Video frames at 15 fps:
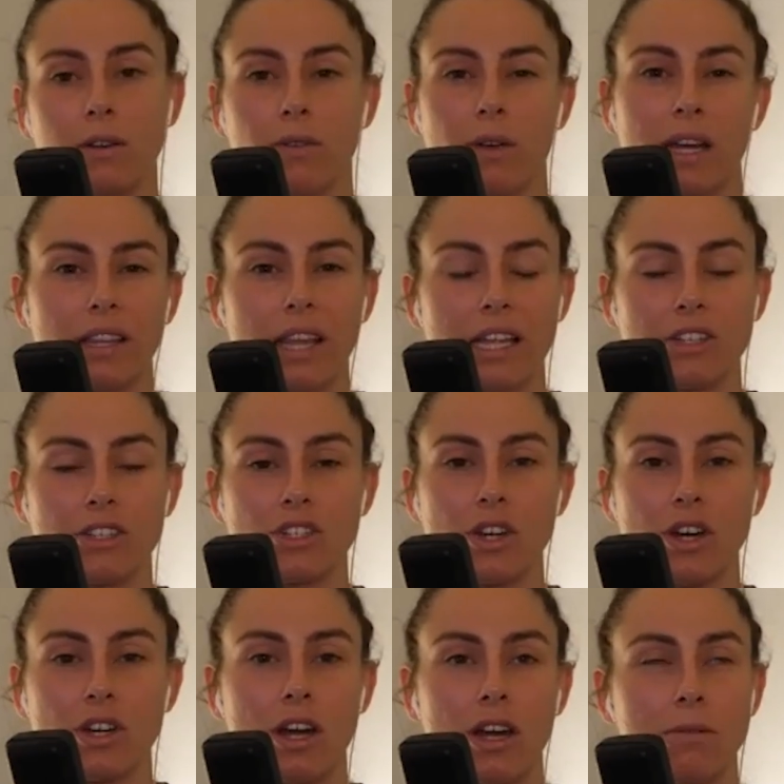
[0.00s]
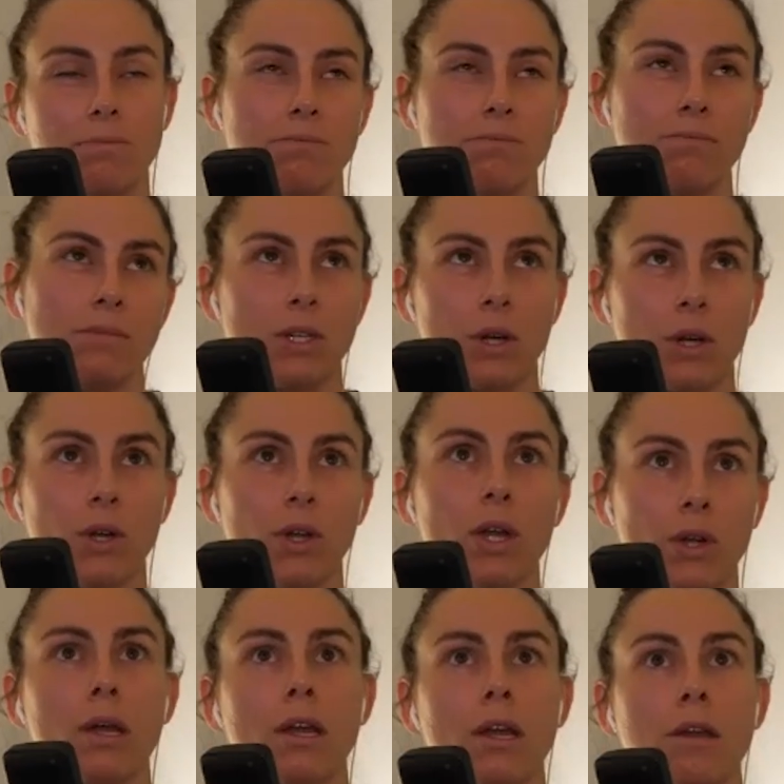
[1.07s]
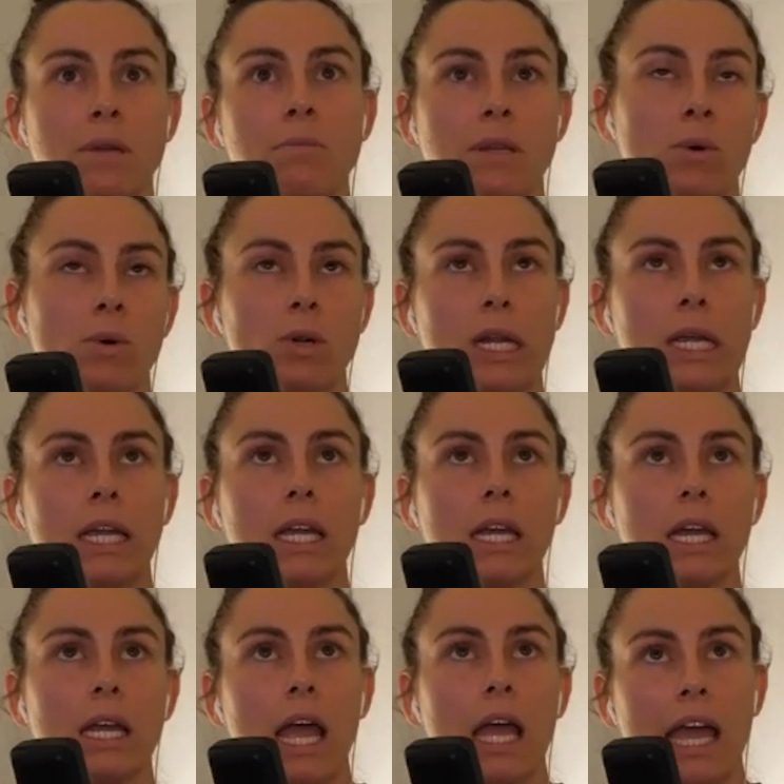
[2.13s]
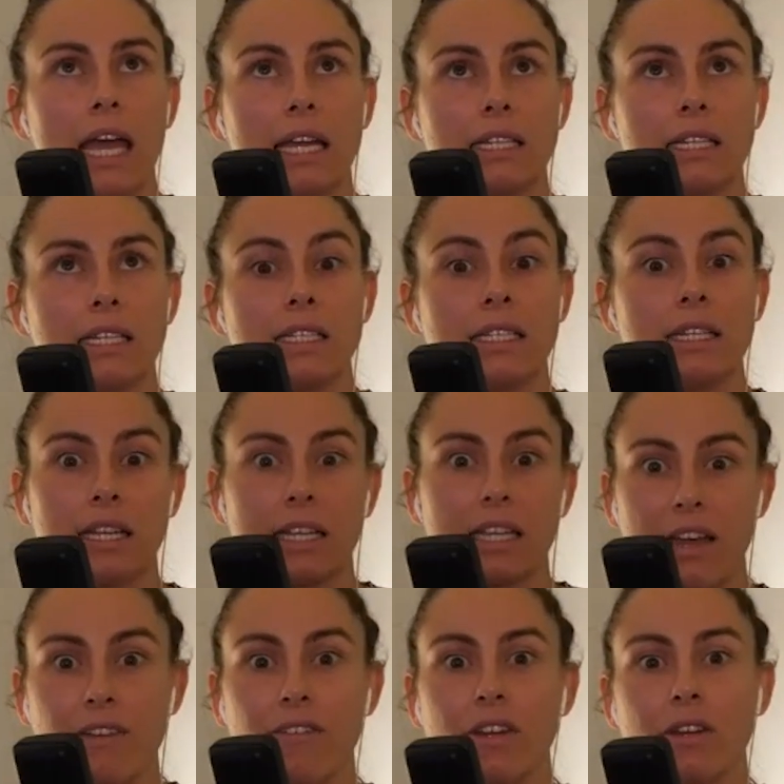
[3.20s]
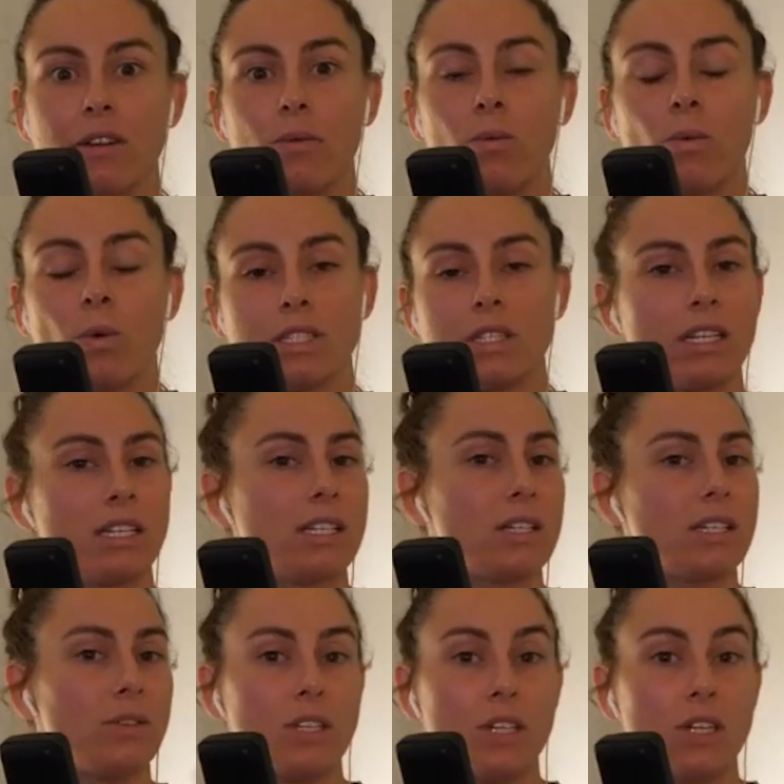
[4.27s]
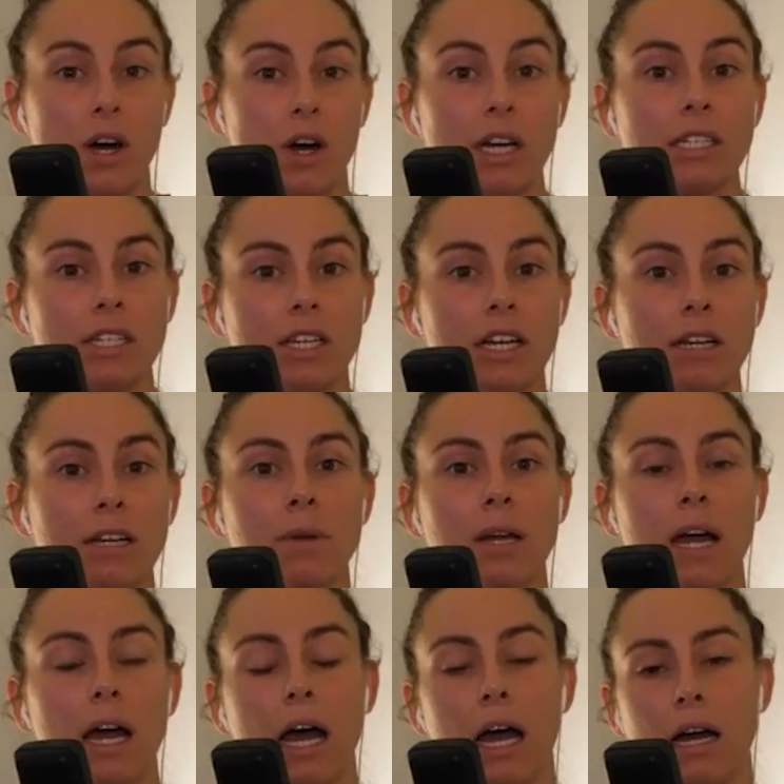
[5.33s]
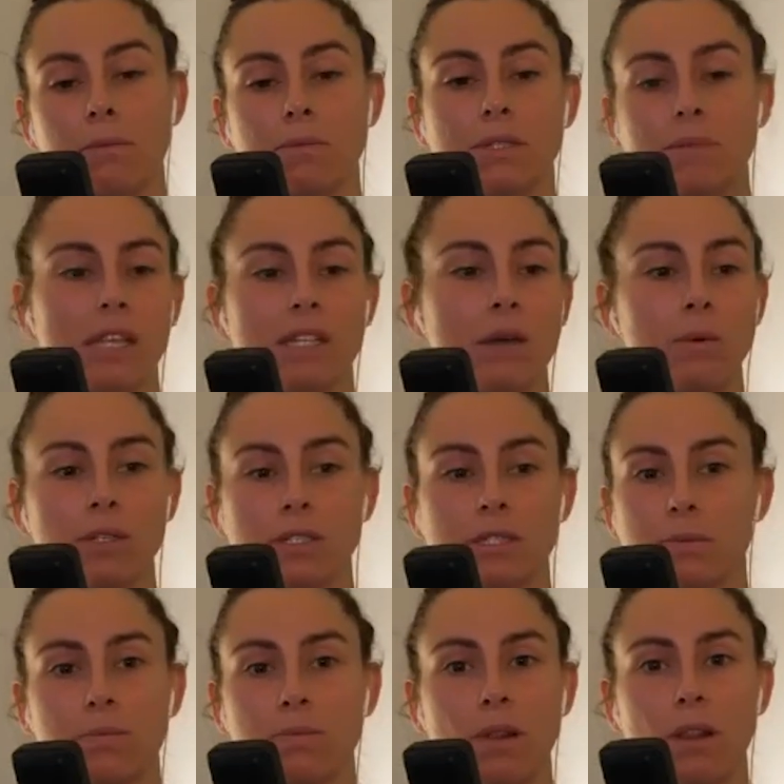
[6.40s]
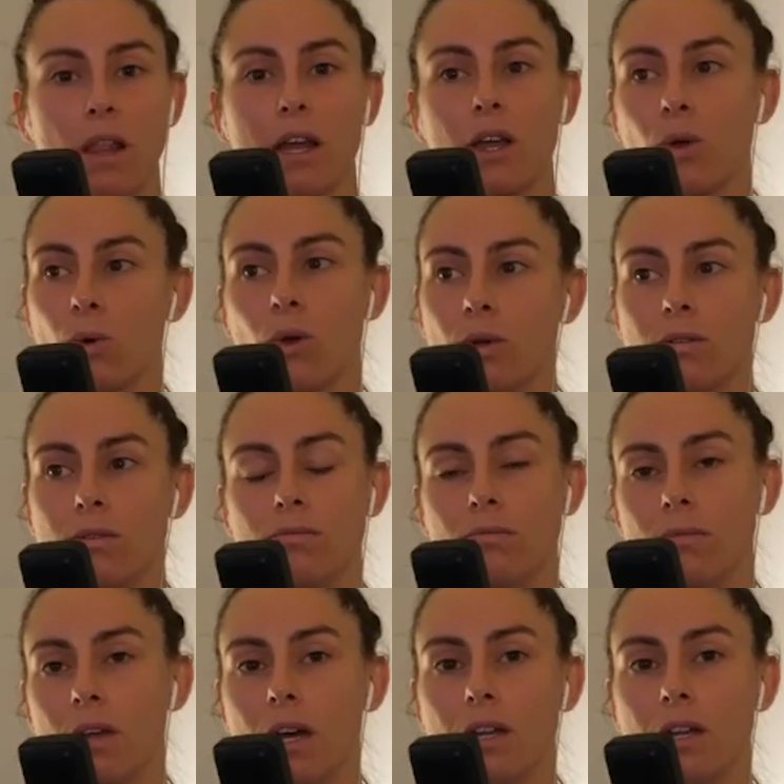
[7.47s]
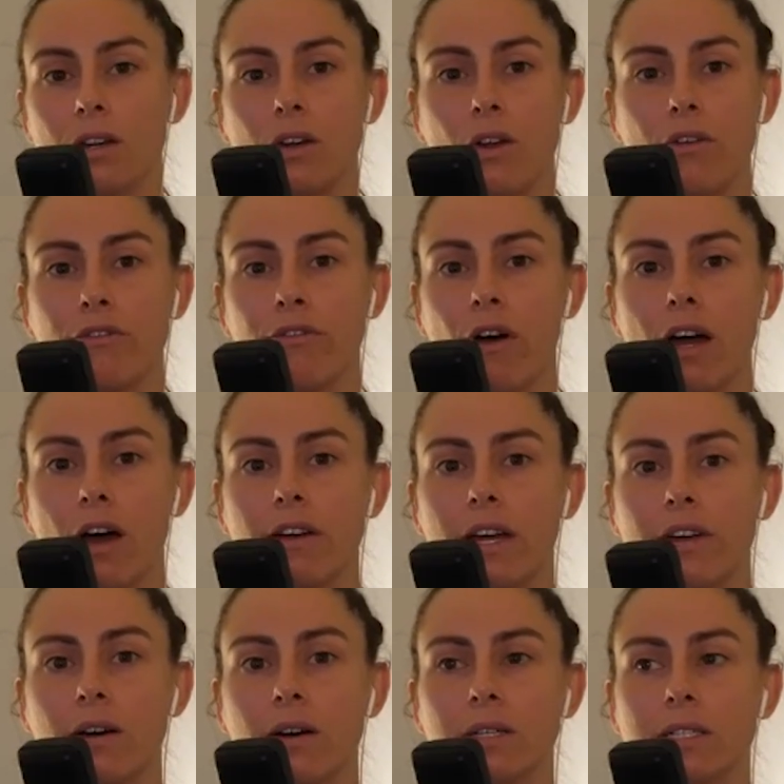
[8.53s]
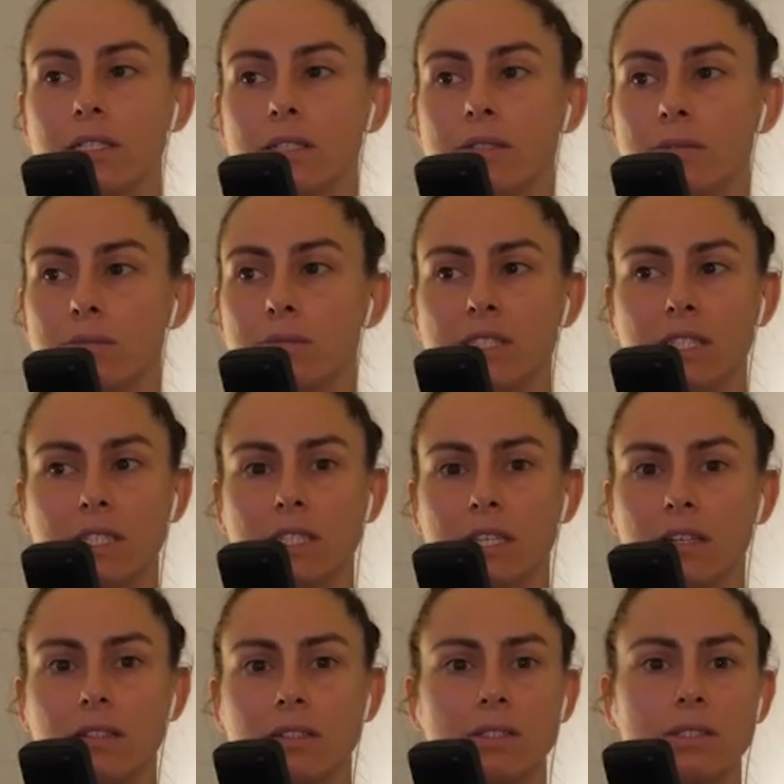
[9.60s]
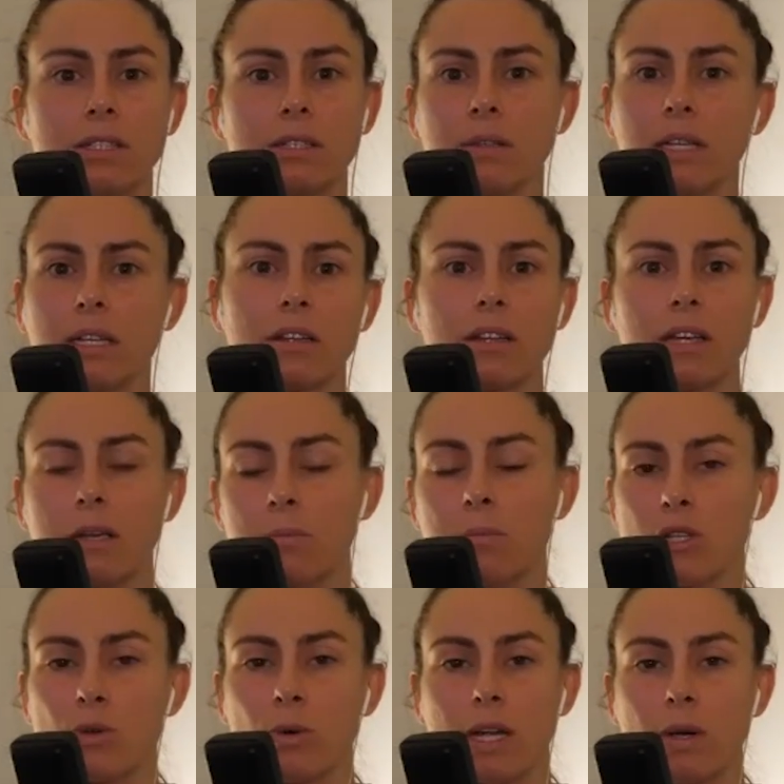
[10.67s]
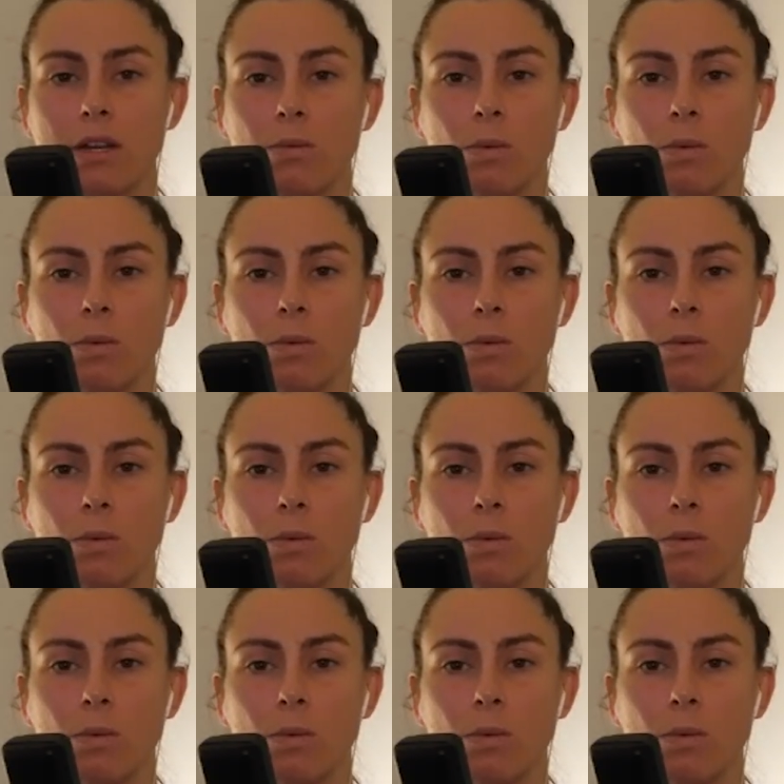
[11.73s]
around lunchtime, you know, mid-morning, and Kevin wasn't until the nighttime. Um, so there was like a good, I don't know, five hours, six hours or something in between